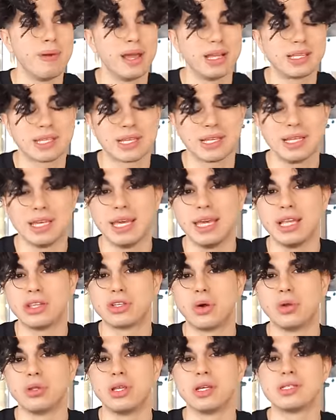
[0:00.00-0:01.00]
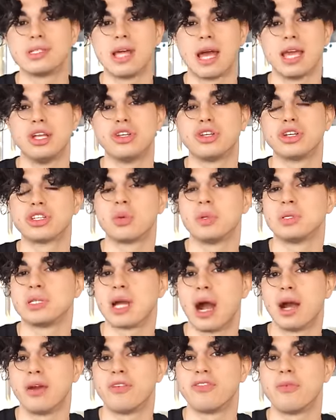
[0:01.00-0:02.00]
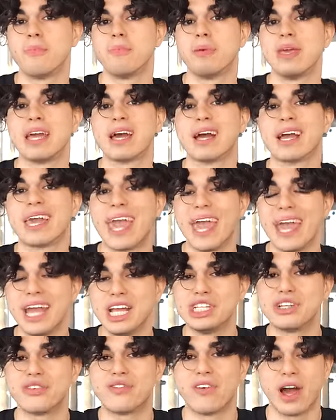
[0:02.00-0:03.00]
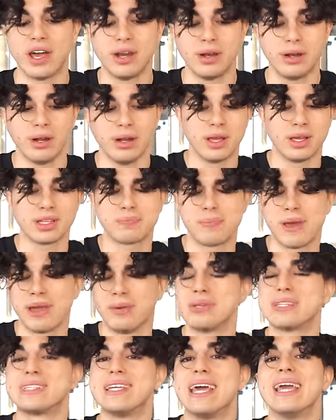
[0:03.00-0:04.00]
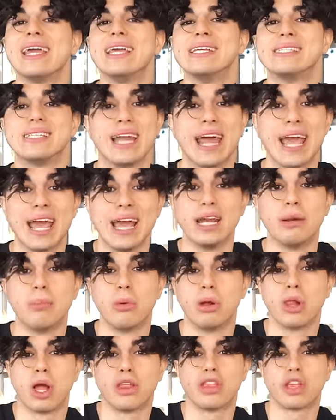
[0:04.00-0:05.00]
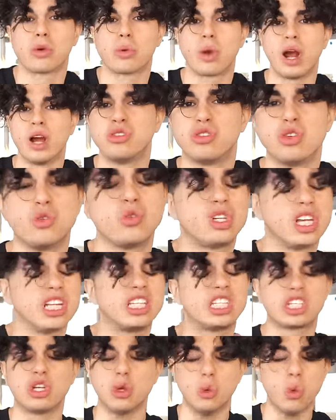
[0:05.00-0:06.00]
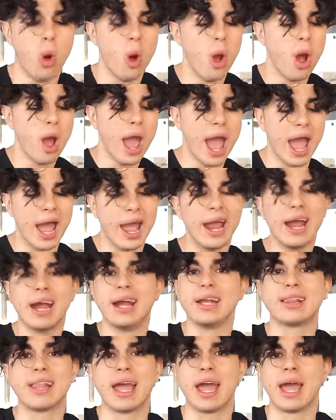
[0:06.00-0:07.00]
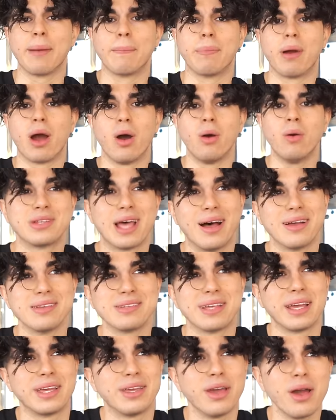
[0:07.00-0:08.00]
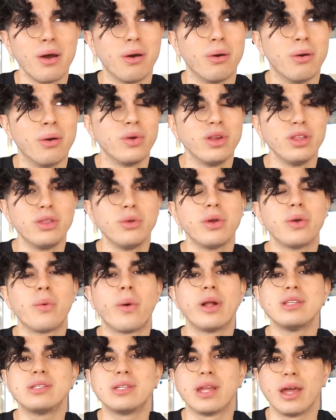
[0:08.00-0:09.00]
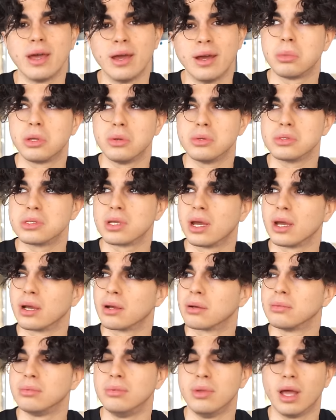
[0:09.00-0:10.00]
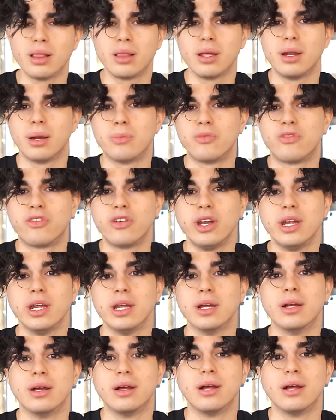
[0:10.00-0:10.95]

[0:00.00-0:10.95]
Basically, he told us that he just retired from being a cage fighter. This man was saying he's an animal on the ground. Jiu-jitsu and everything, bro. So I was like, yo, what are you doing Wednesday? He was like, nothing, I'm free.